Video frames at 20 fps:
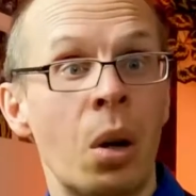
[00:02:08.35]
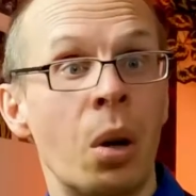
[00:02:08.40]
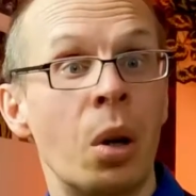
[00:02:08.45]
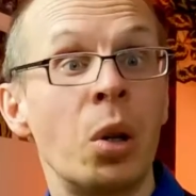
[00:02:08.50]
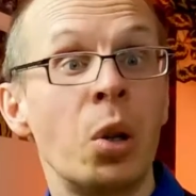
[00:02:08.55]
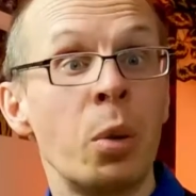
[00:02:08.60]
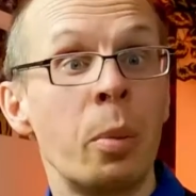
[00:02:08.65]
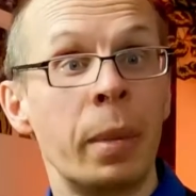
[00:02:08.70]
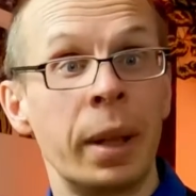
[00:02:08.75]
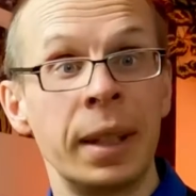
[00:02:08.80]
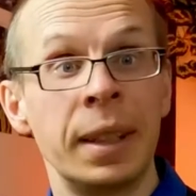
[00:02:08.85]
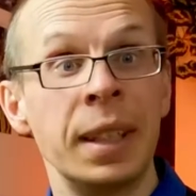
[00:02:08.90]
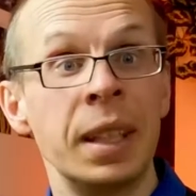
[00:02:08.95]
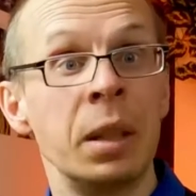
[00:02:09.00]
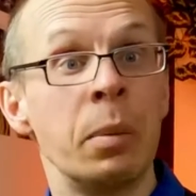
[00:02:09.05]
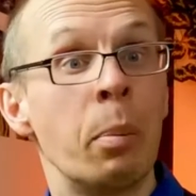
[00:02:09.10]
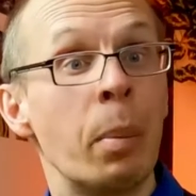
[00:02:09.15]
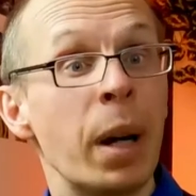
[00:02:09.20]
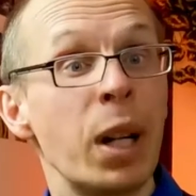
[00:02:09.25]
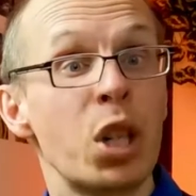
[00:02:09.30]
or you might
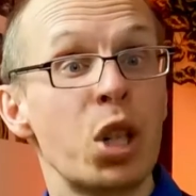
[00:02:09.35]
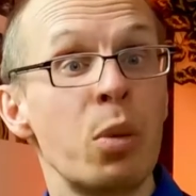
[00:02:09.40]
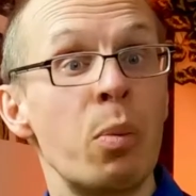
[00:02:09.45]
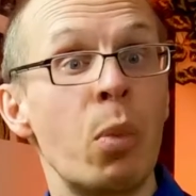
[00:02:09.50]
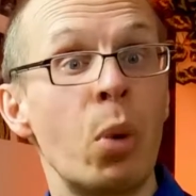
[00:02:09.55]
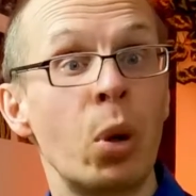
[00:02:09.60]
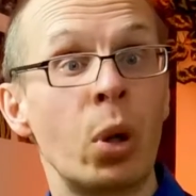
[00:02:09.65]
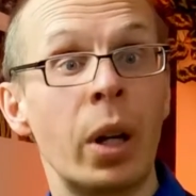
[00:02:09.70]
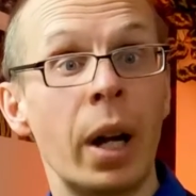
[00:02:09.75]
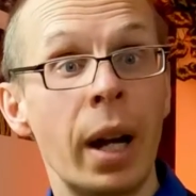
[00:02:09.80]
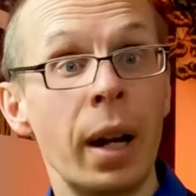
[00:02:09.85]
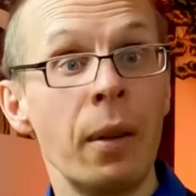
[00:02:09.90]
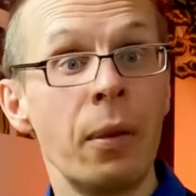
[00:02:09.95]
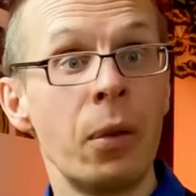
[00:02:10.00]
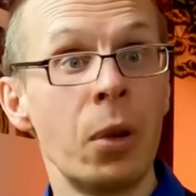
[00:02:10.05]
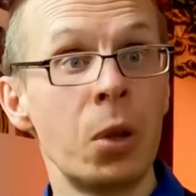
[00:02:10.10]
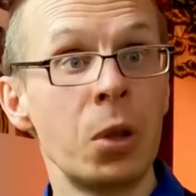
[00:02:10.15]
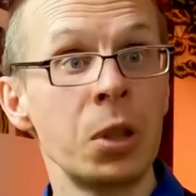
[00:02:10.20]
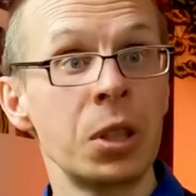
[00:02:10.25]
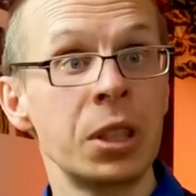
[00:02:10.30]
need much more
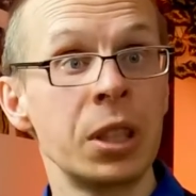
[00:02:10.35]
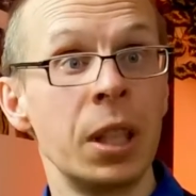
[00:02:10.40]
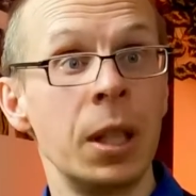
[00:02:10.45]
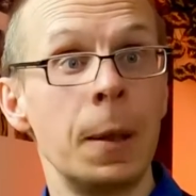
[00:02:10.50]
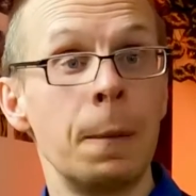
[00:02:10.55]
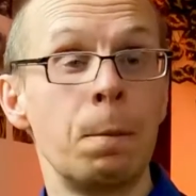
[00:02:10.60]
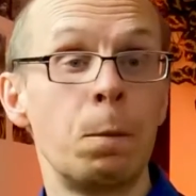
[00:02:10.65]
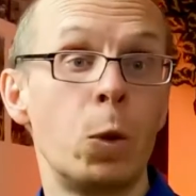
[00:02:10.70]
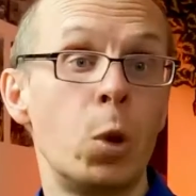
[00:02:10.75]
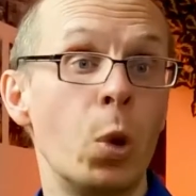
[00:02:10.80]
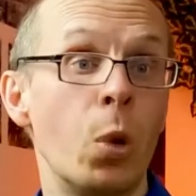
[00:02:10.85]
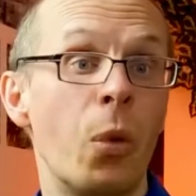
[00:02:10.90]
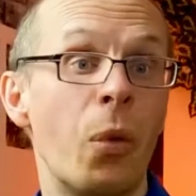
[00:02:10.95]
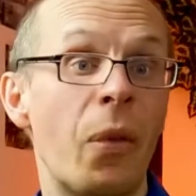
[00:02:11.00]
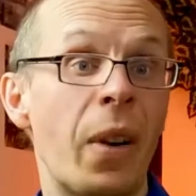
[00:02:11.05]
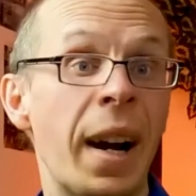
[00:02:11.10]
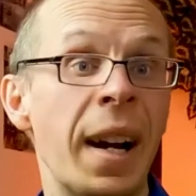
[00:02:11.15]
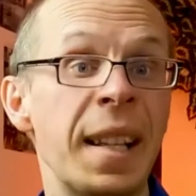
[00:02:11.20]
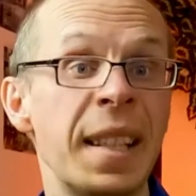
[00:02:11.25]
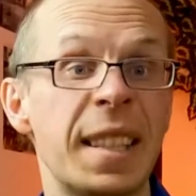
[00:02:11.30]
efforts to
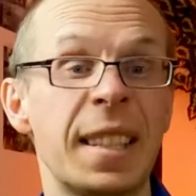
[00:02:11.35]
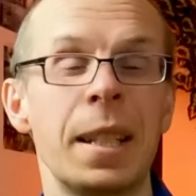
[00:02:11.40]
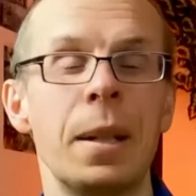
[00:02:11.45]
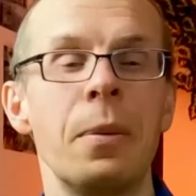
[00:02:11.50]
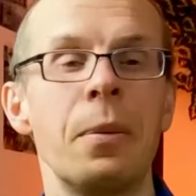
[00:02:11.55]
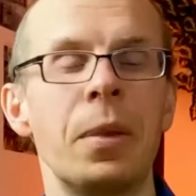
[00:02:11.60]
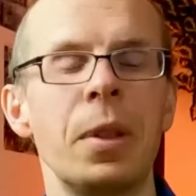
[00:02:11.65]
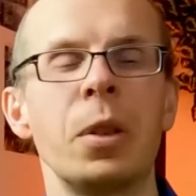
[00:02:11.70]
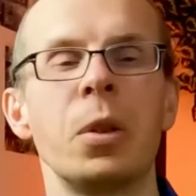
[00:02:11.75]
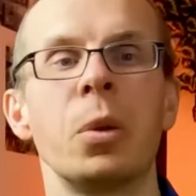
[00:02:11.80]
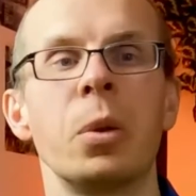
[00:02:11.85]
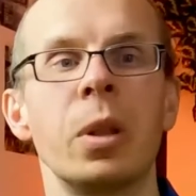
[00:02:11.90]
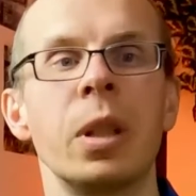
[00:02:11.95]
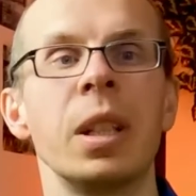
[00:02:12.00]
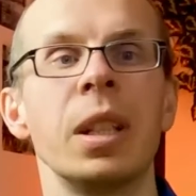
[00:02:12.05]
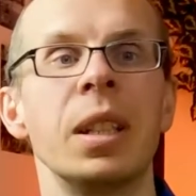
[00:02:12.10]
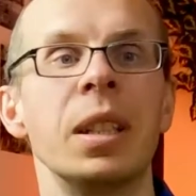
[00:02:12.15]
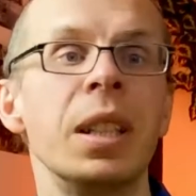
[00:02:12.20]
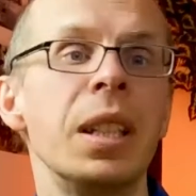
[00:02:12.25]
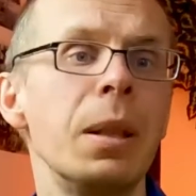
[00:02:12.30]
find something you
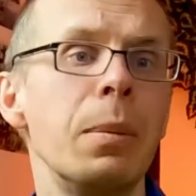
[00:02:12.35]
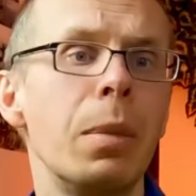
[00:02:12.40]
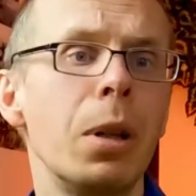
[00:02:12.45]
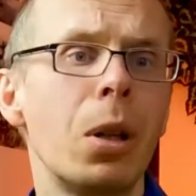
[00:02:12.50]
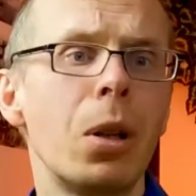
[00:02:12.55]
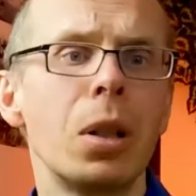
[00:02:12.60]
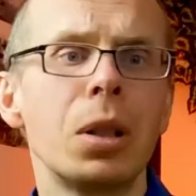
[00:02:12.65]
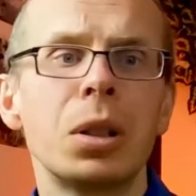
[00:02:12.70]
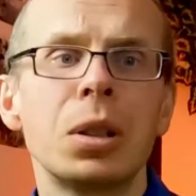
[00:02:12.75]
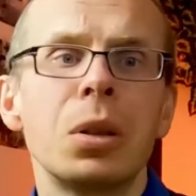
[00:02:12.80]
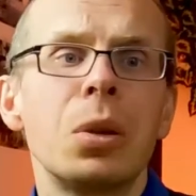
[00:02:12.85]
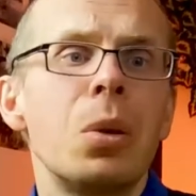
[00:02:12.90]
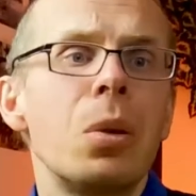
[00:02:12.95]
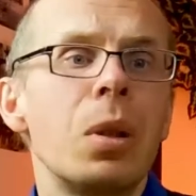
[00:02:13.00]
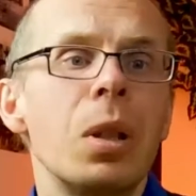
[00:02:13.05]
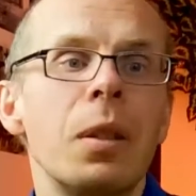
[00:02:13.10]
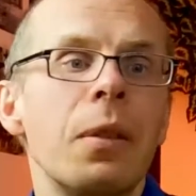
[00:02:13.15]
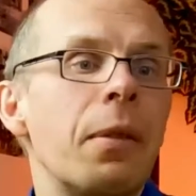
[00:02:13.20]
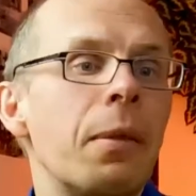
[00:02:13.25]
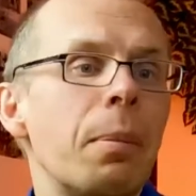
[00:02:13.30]
really need, because
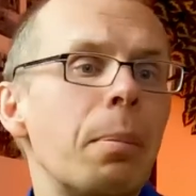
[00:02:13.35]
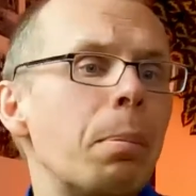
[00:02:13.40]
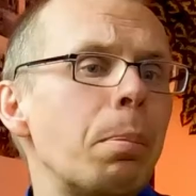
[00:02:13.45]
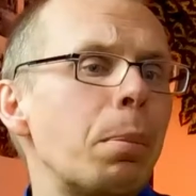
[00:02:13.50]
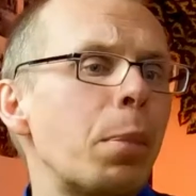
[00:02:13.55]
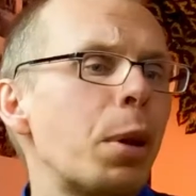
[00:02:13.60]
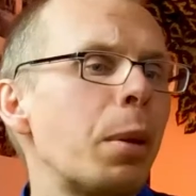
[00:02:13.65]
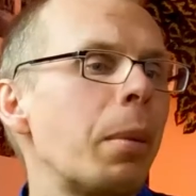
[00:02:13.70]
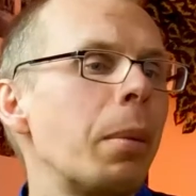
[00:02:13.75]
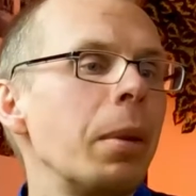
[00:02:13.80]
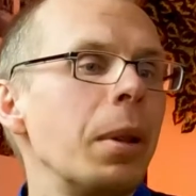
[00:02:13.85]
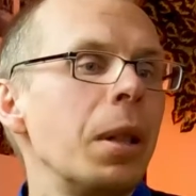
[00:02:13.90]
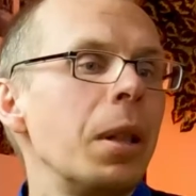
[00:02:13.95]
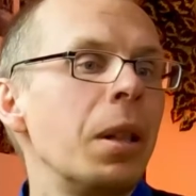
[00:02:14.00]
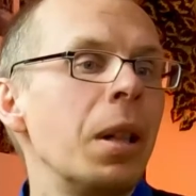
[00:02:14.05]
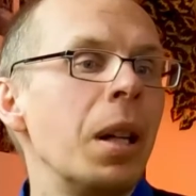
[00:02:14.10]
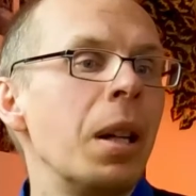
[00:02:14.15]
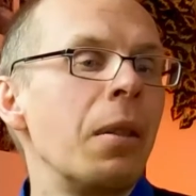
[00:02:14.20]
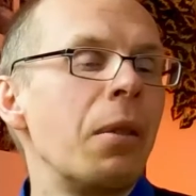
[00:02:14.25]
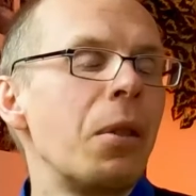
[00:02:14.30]
Google
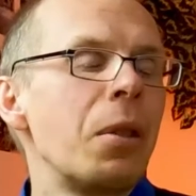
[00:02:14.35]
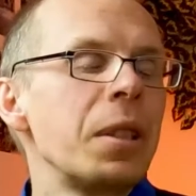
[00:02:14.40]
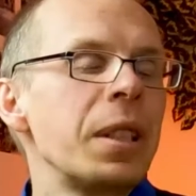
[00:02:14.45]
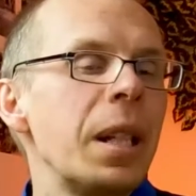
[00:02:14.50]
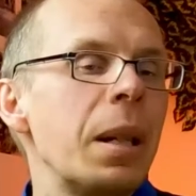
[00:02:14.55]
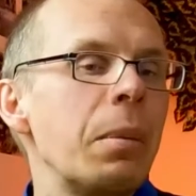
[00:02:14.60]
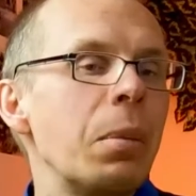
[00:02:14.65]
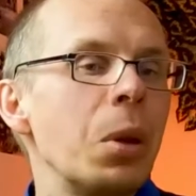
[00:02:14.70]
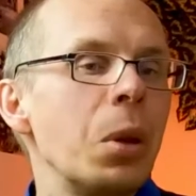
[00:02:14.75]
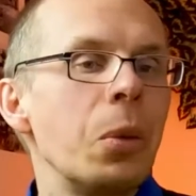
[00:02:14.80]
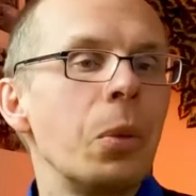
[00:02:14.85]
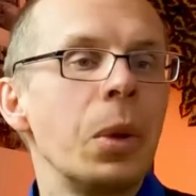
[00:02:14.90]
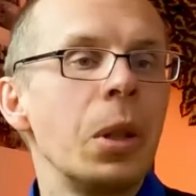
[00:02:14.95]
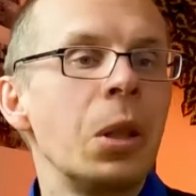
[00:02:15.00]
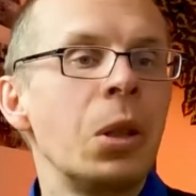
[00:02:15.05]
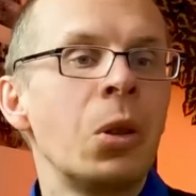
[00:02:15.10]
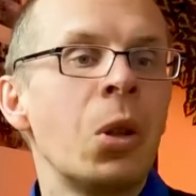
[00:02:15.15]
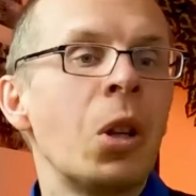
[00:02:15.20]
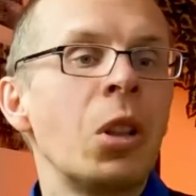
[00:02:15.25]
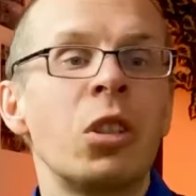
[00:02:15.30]
probably, for example,
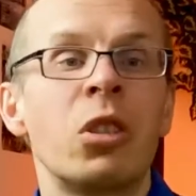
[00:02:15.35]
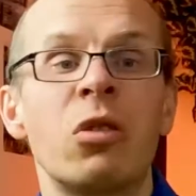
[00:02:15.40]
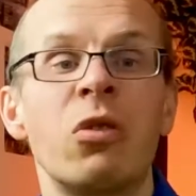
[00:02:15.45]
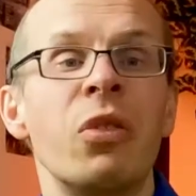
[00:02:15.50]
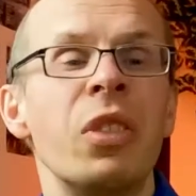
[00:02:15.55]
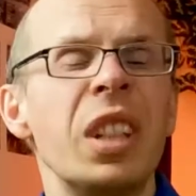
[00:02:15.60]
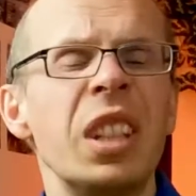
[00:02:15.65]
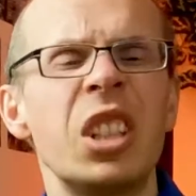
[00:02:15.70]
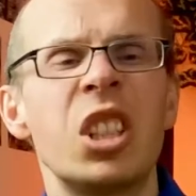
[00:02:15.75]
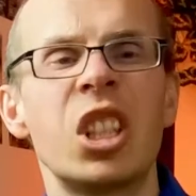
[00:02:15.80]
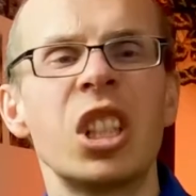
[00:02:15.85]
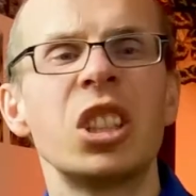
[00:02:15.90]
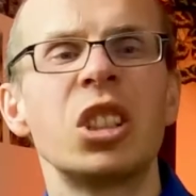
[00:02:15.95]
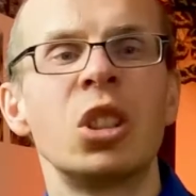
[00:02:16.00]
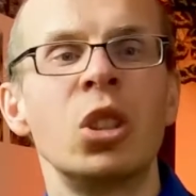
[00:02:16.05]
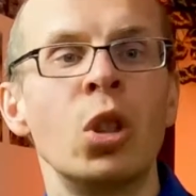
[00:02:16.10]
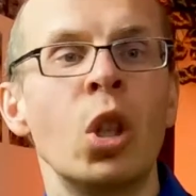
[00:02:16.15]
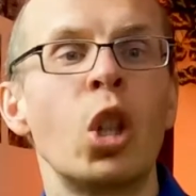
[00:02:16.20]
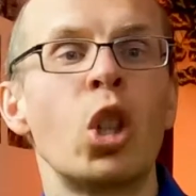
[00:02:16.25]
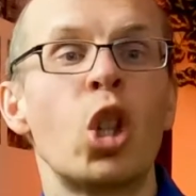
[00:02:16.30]
will
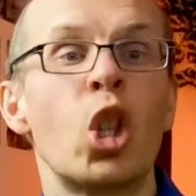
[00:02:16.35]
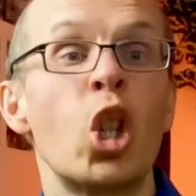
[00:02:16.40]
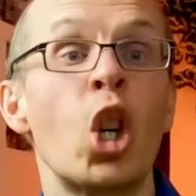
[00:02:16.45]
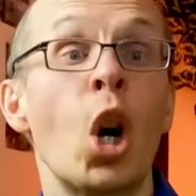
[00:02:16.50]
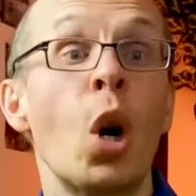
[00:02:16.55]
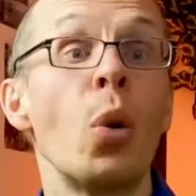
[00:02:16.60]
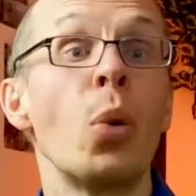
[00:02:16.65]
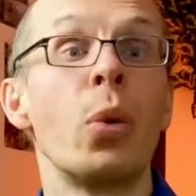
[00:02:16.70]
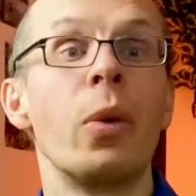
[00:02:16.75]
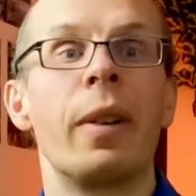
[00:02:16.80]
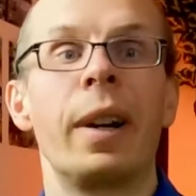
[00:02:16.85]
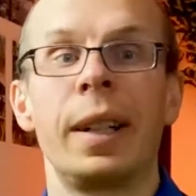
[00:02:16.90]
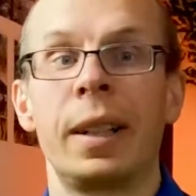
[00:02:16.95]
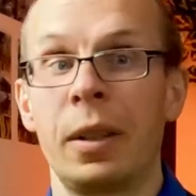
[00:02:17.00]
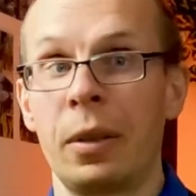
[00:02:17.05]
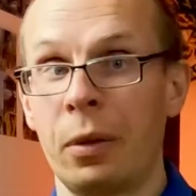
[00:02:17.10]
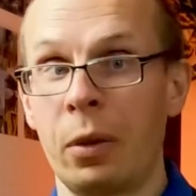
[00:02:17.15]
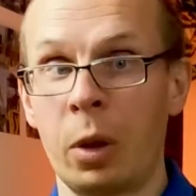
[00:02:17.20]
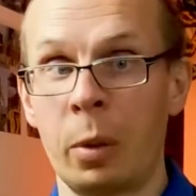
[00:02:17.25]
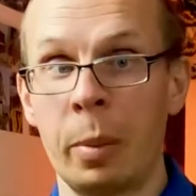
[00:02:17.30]
just not show you
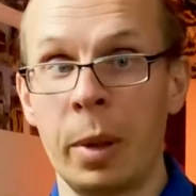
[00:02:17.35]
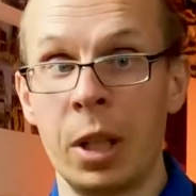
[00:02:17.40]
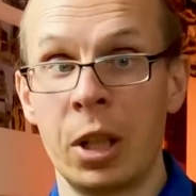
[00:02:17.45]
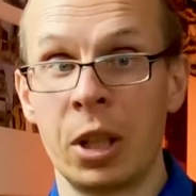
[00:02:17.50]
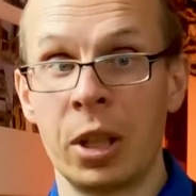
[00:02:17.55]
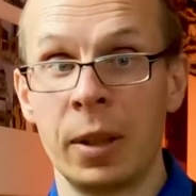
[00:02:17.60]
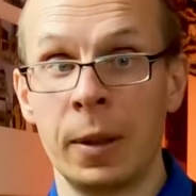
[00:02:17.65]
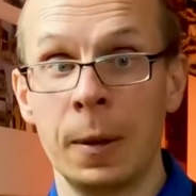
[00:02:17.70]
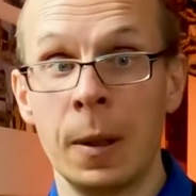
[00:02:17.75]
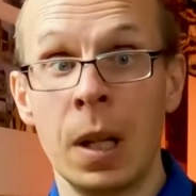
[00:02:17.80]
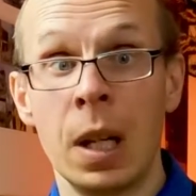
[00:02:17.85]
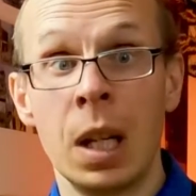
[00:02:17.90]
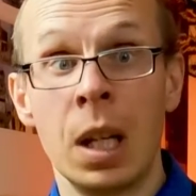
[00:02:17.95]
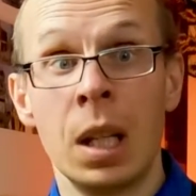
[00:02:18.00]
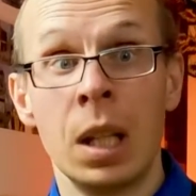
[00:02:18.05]
that information.